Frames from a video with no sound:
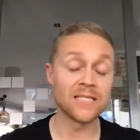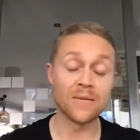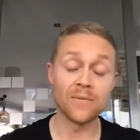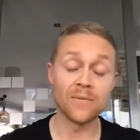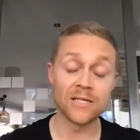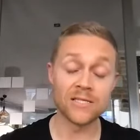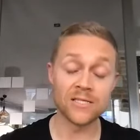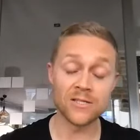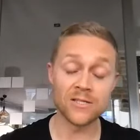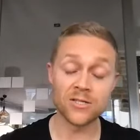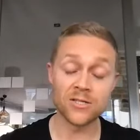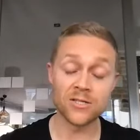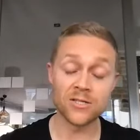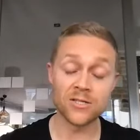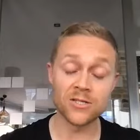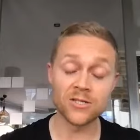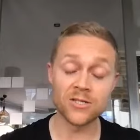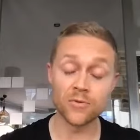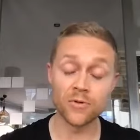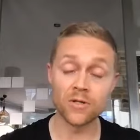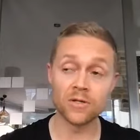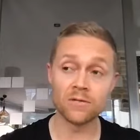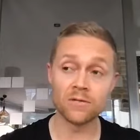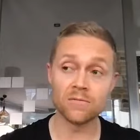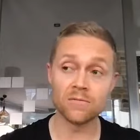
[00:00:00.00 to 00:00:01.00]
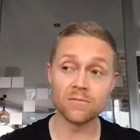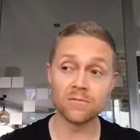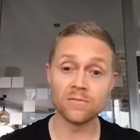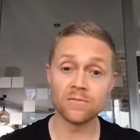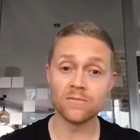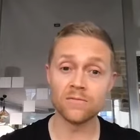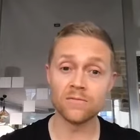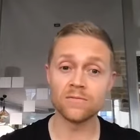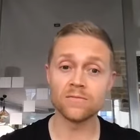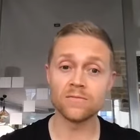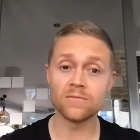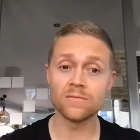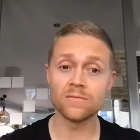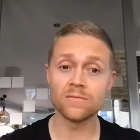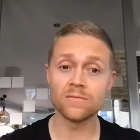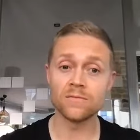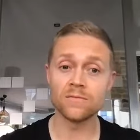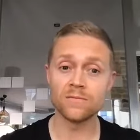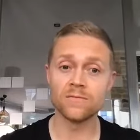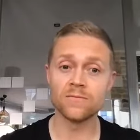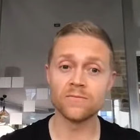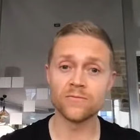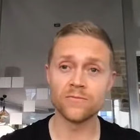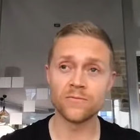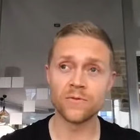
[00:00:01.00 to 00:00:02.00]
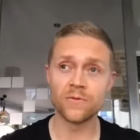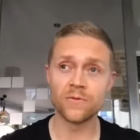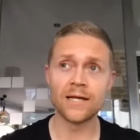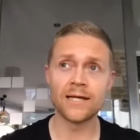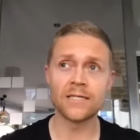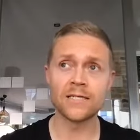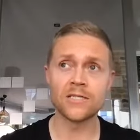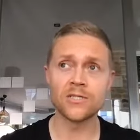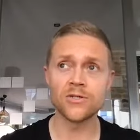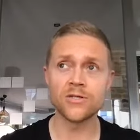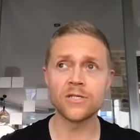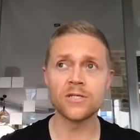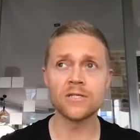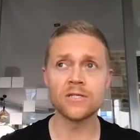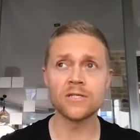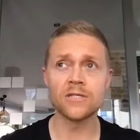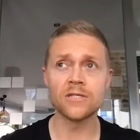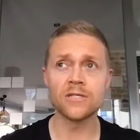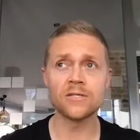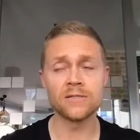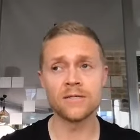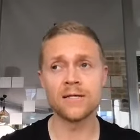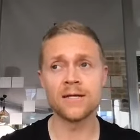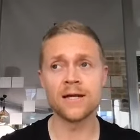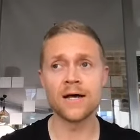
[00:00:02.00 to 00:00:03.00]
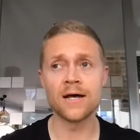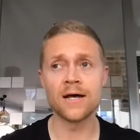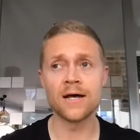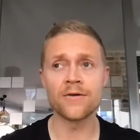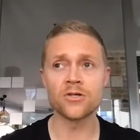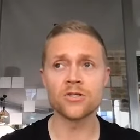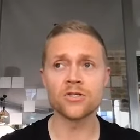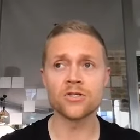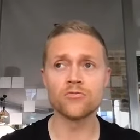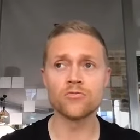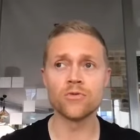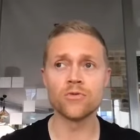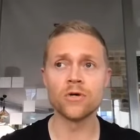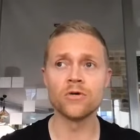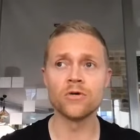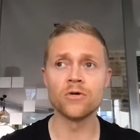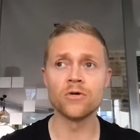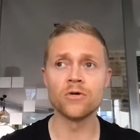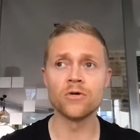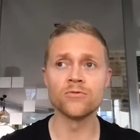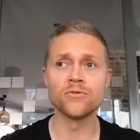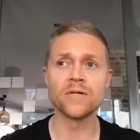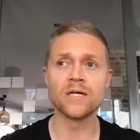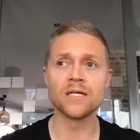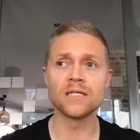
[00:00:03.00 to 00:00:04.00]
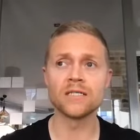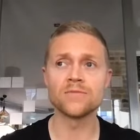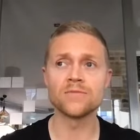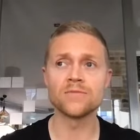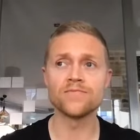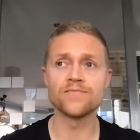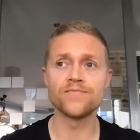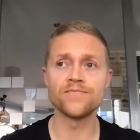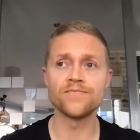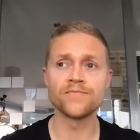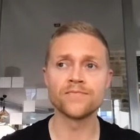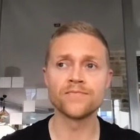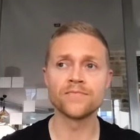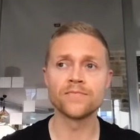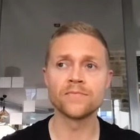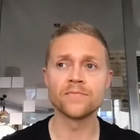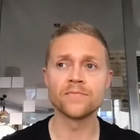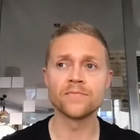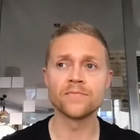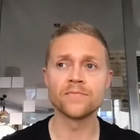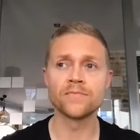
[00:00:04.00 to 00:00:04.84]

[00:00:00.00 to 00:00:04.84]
some listeners will relate to it and, and others won't, but